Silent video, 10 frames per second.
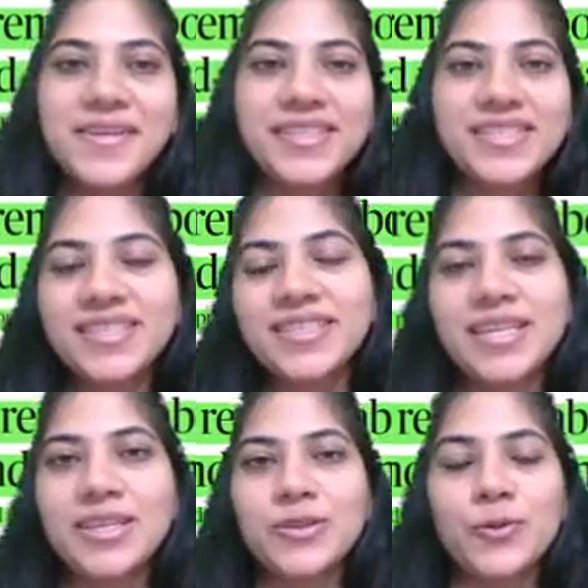This is
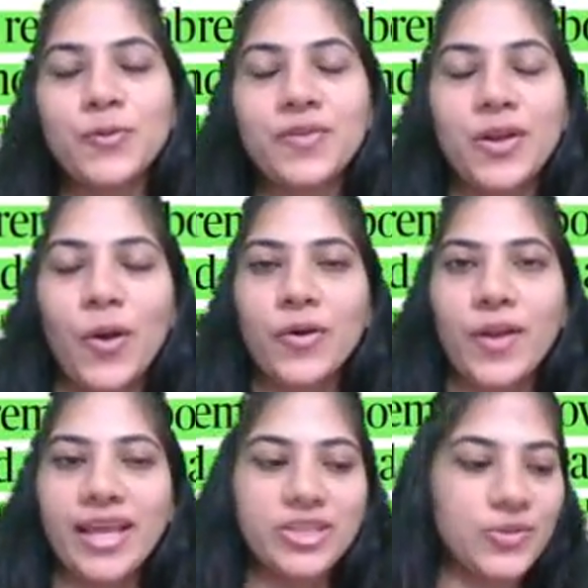Nidhi Dhruv, a law
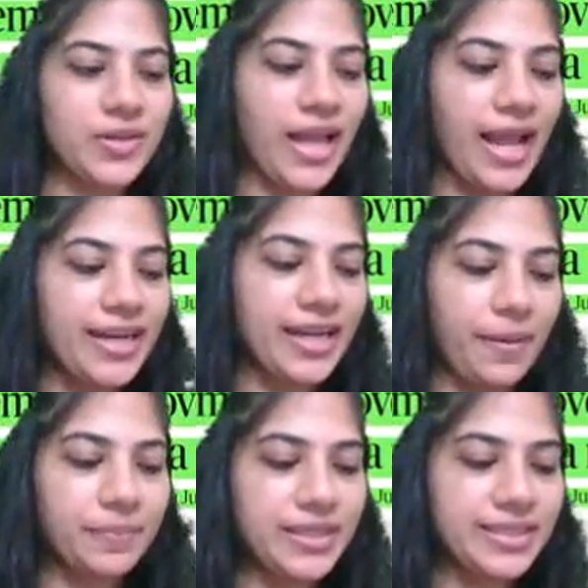graduate and a
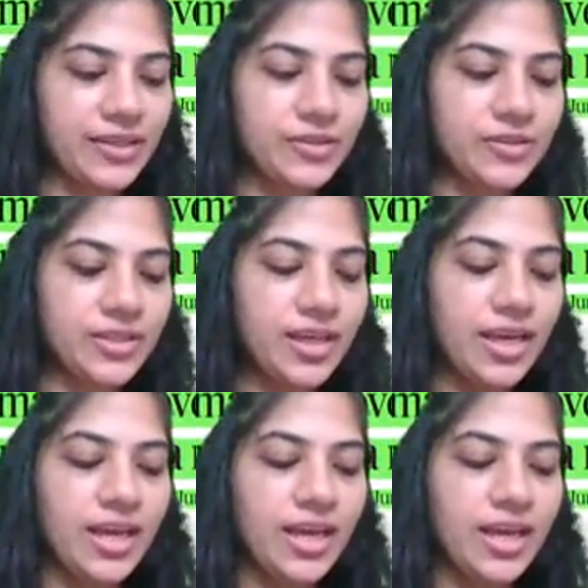company secretary.